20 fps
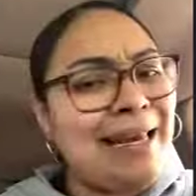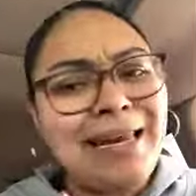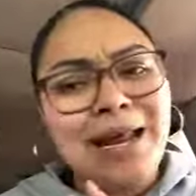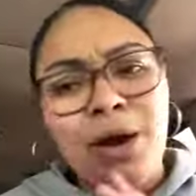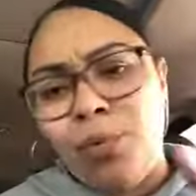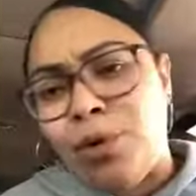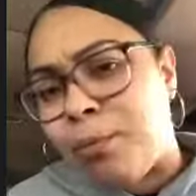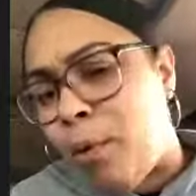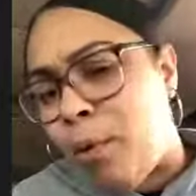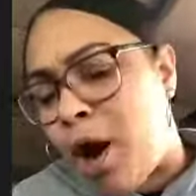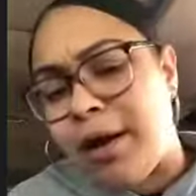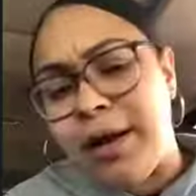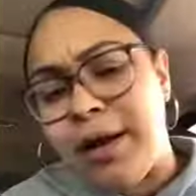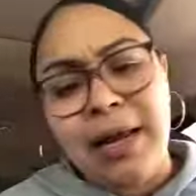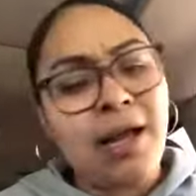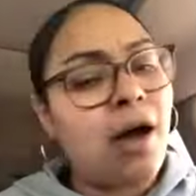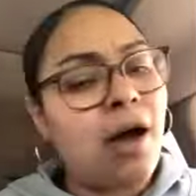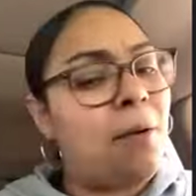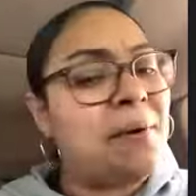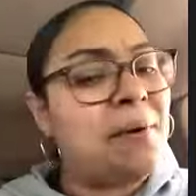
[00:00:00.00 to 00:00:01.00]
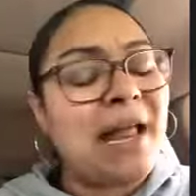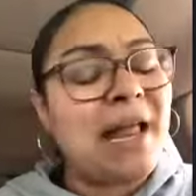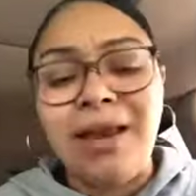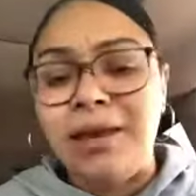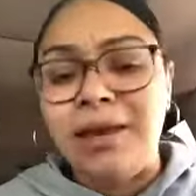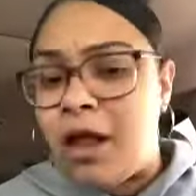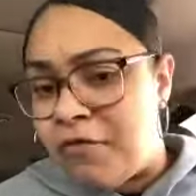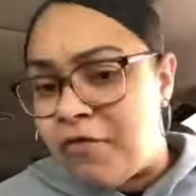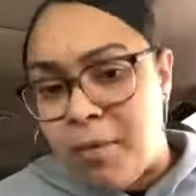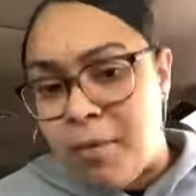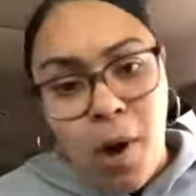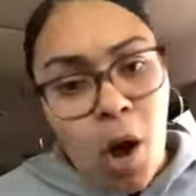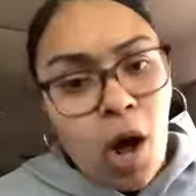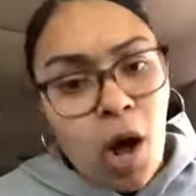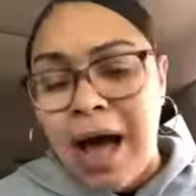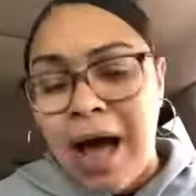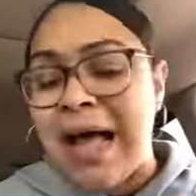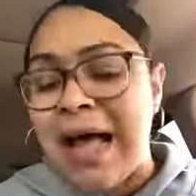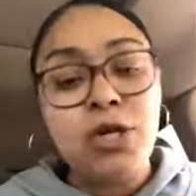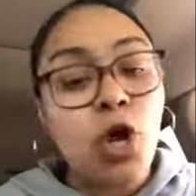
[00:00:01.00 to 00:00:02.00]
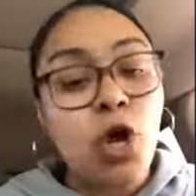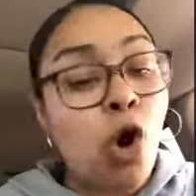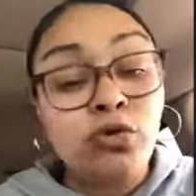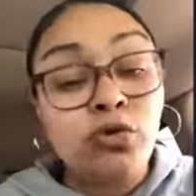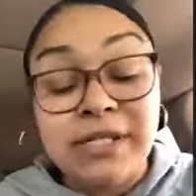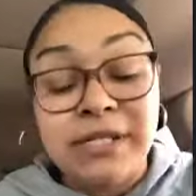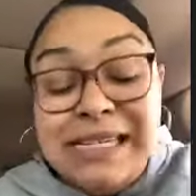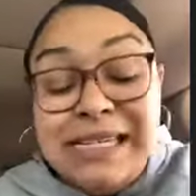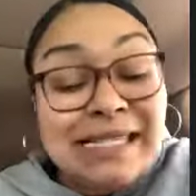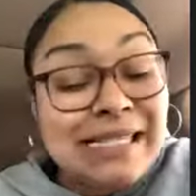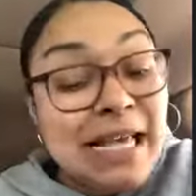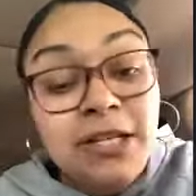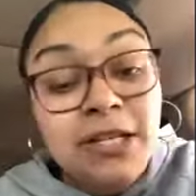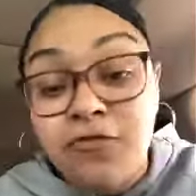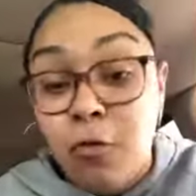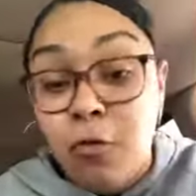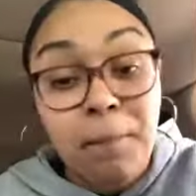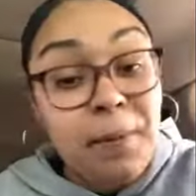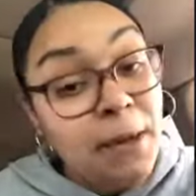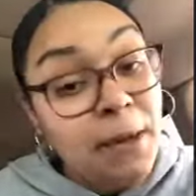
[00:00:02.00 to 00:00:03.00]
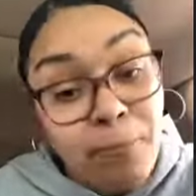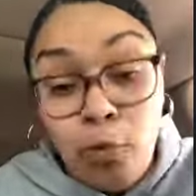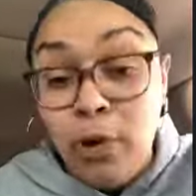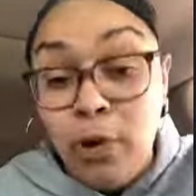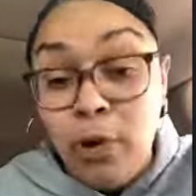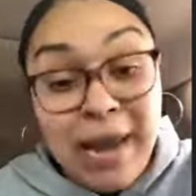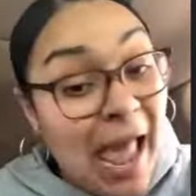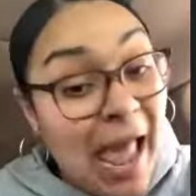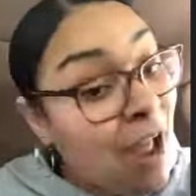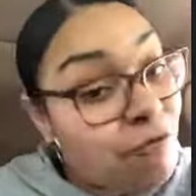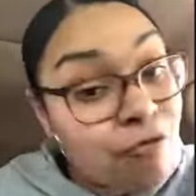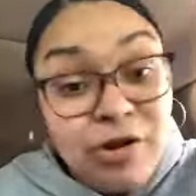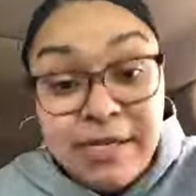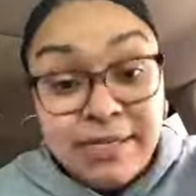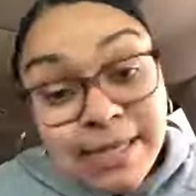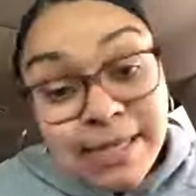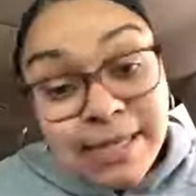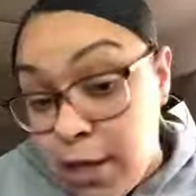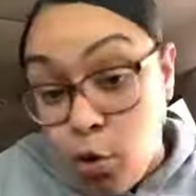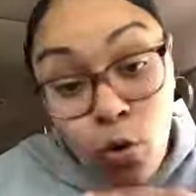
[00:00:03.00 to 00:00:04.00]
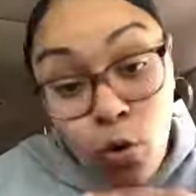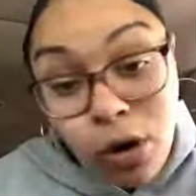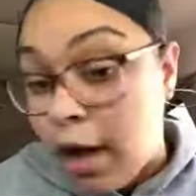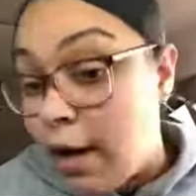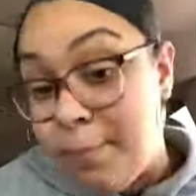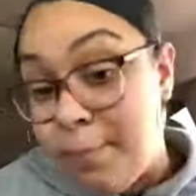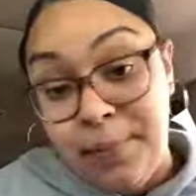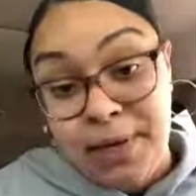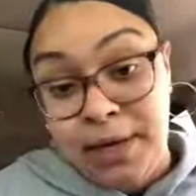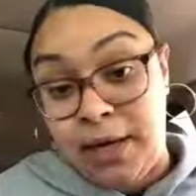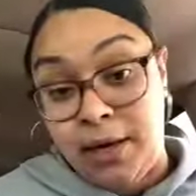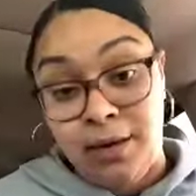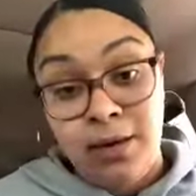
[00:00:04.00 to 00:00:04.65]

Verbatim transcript: network marketing company i love them all i know successful people in every single company